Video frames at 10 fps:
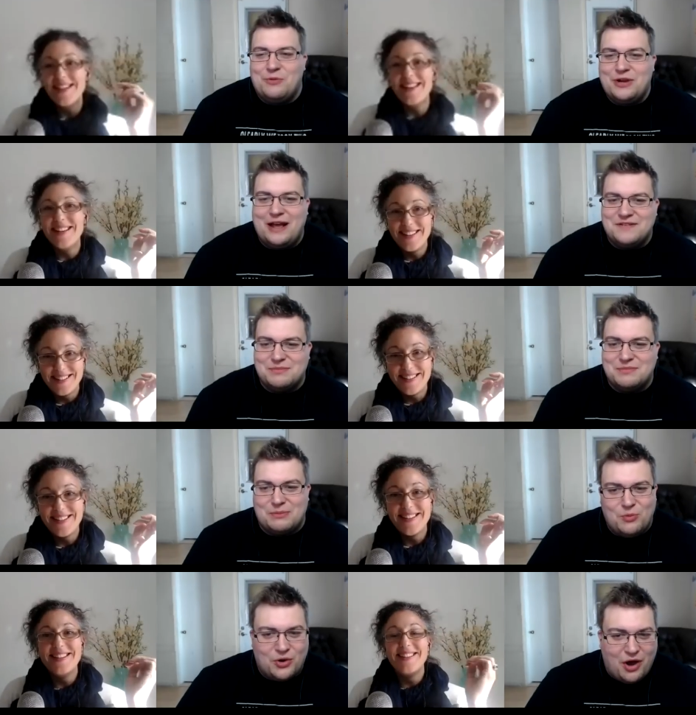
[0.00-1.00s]
Speaker 1: would have something
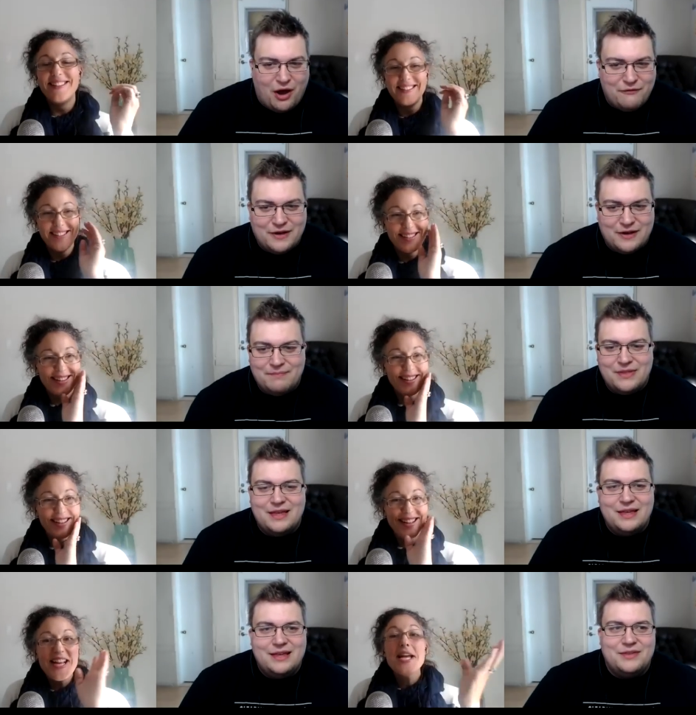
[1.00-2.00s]
more to offer
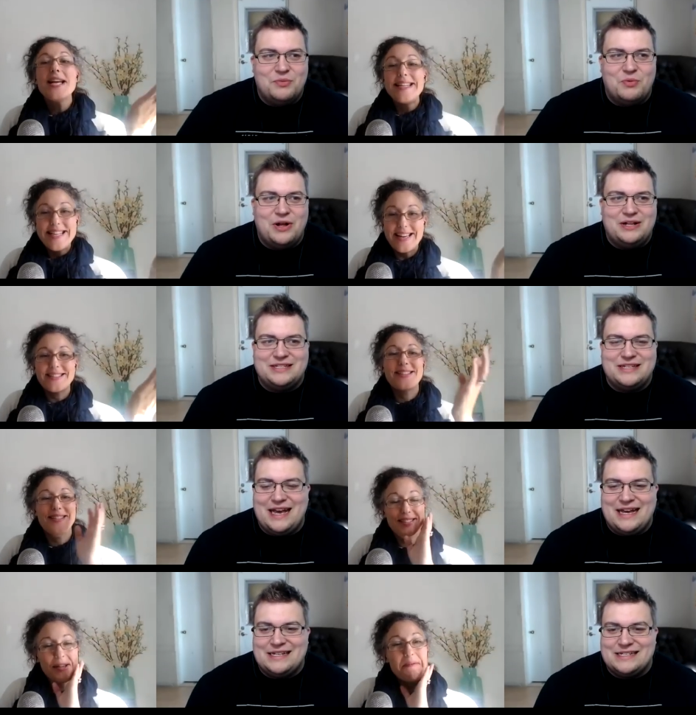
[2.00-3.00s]
the yes. world
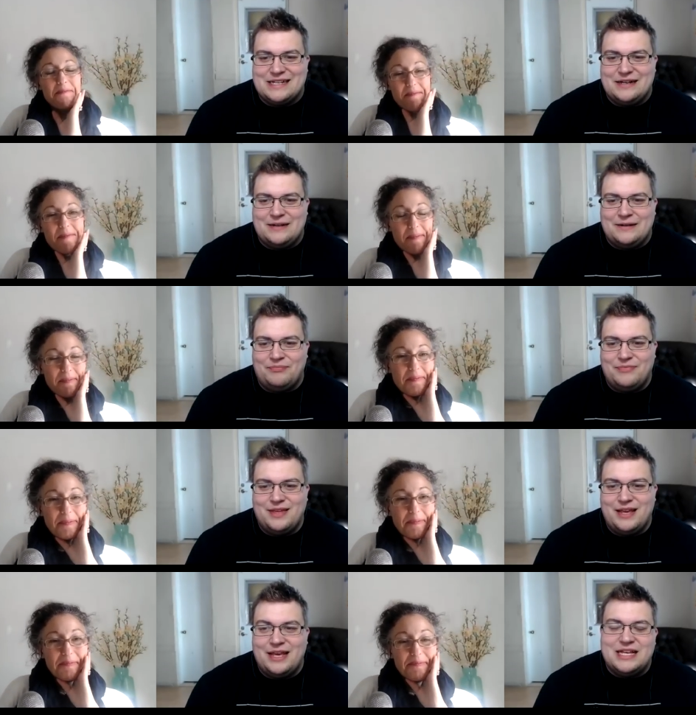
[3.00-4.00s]
and uh,
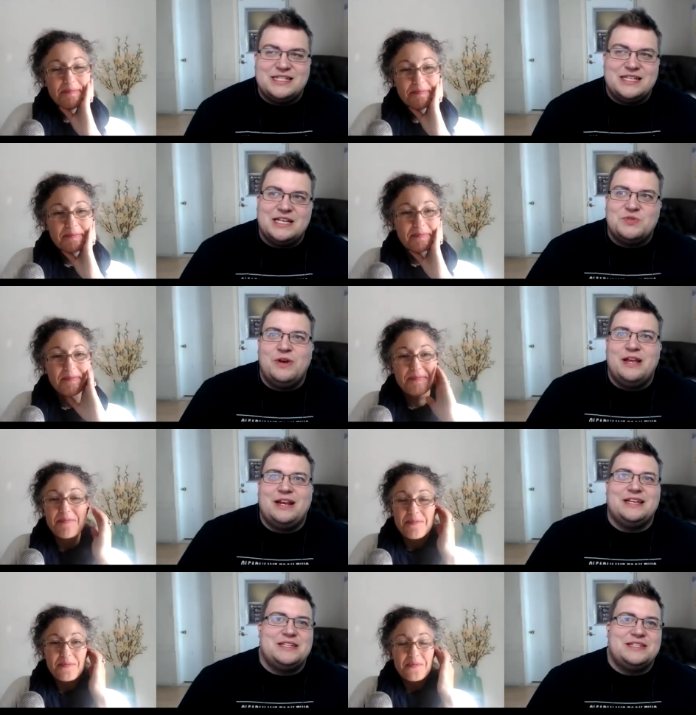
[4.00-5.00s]
it's it's weird
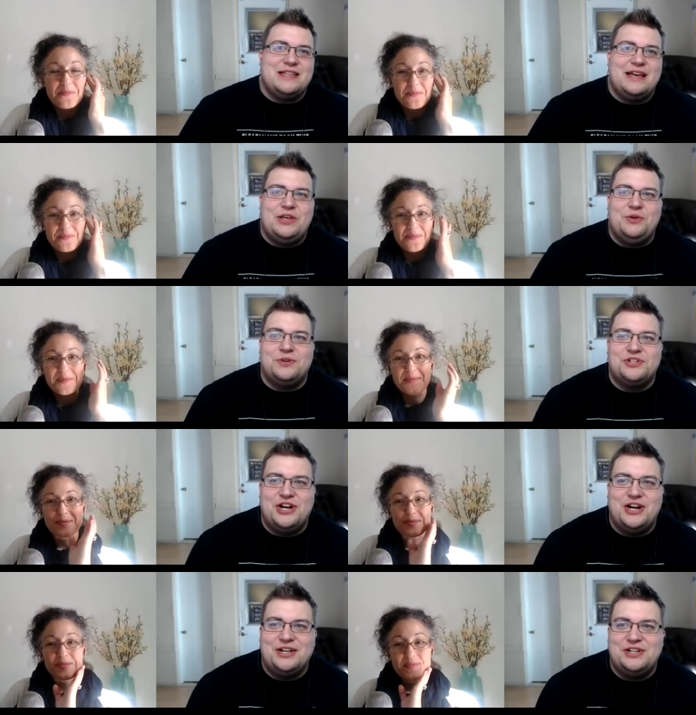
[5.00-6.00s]
because it's like your
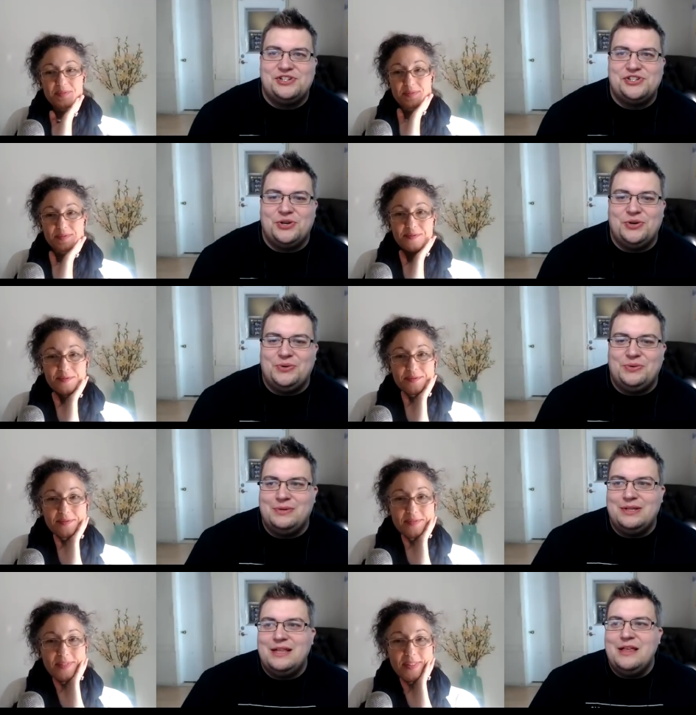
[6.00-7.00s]
chart can show
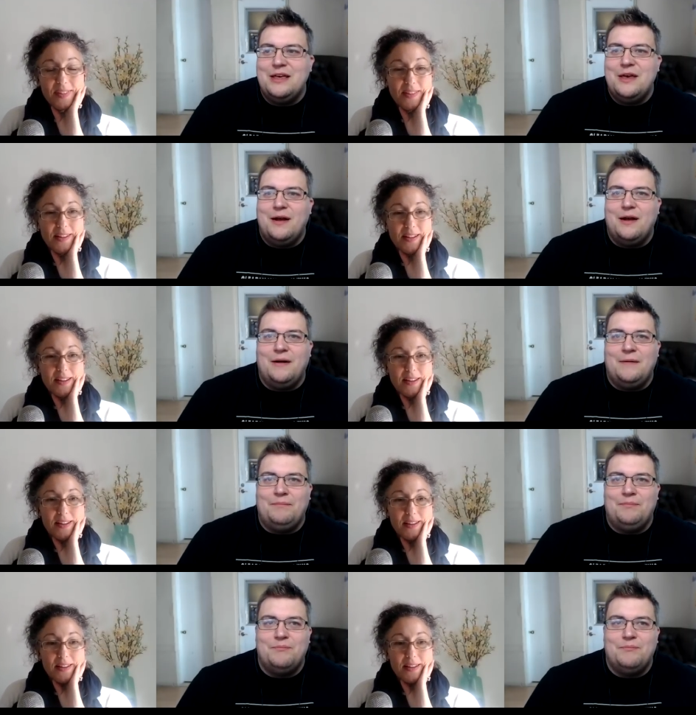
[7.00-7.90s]
um